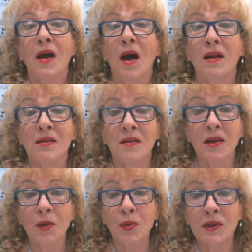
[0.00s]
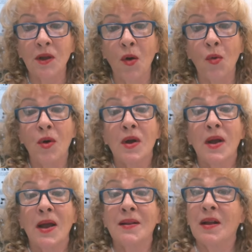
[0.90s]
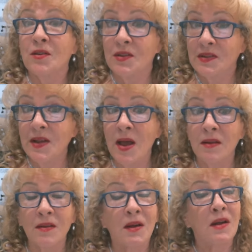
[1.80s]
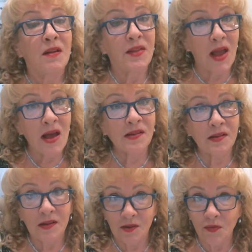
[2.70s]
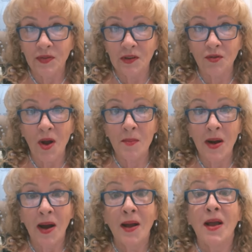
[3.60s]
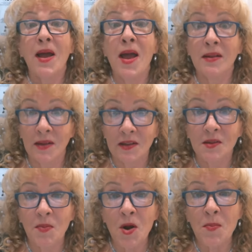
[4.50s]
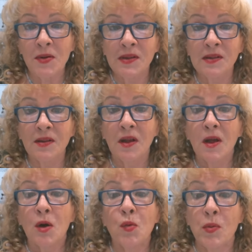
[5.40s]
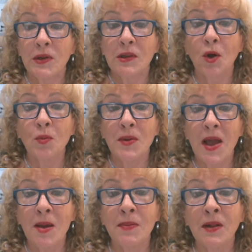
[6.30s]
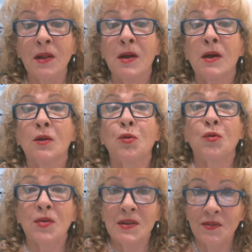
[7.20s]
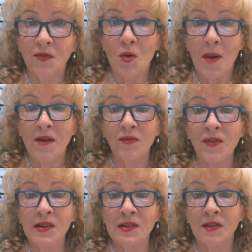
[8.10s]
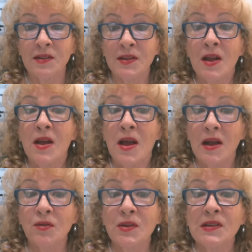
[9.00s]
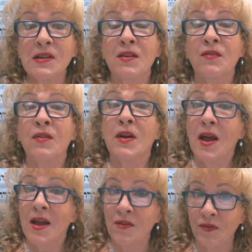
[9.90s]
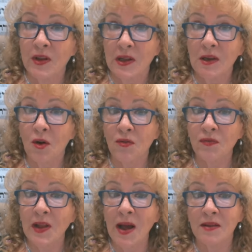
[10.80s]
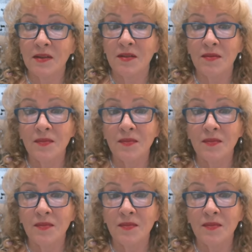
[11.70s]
Until we know and understand the essence of the drama and its purpose, we will not be able to transform our vessels and receive a feeling of light.